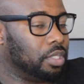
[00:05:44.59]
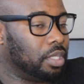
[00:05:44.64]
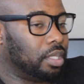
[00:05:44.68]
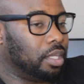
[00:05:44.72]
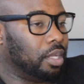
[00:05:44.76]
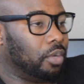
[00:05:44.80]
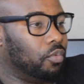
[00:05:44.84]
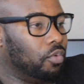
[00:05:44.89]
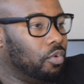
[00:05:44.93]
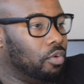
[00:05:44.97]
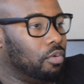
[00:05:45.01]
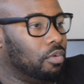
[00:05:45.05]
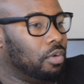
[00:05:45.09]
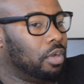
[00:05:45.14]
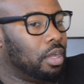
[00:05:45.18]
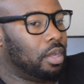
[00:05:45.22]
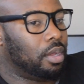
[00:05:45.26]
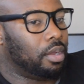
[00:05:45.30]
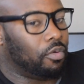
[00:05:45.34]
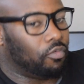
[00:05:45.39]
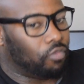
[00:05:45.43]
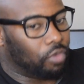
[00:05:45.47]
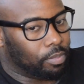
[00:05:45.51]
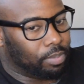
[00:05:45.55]
I think, will
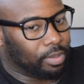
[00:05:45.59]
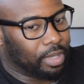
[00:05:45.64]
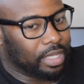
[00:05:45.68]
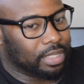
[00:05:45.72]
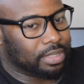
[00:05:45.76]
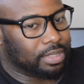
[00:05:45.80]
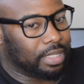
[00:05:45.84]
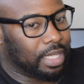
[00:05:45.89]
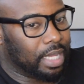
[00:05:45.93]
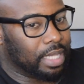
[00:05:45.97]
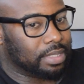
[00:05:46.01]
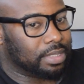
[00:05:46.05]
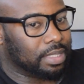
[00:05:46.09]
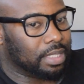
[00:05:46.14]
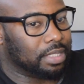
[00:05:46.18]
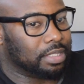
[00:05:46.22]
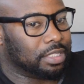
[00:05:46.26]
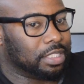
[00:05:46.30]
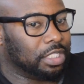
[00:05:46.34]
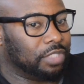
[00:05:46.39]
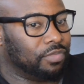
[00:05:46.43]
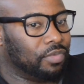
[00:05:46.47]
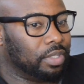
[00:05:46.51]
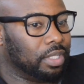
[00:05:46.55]
replace the
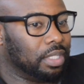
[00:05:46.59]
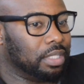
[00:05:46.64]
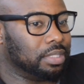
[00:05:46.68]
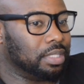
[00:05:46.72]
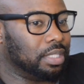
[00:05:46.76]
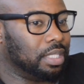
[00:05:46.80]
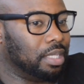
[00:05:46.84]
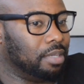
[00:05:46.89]
18650s in